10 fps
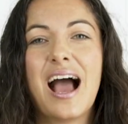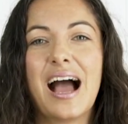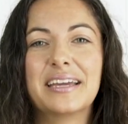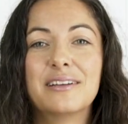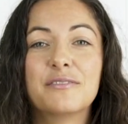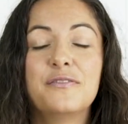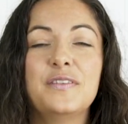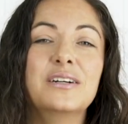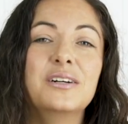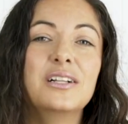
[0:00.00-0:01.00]
I can
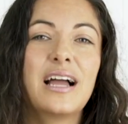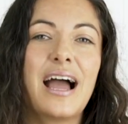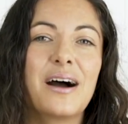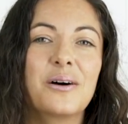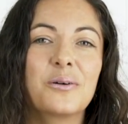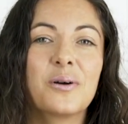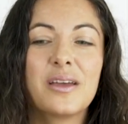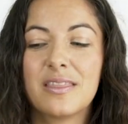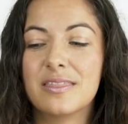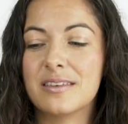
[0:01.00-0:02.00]
feel how
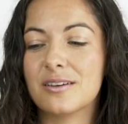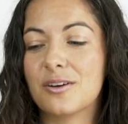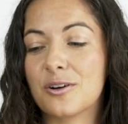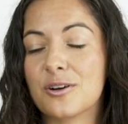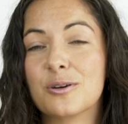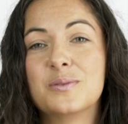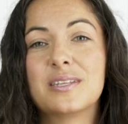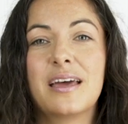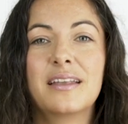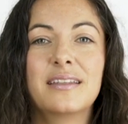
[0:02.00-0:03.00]
the herbs
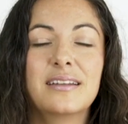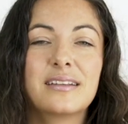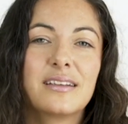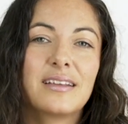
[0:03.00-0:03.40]
and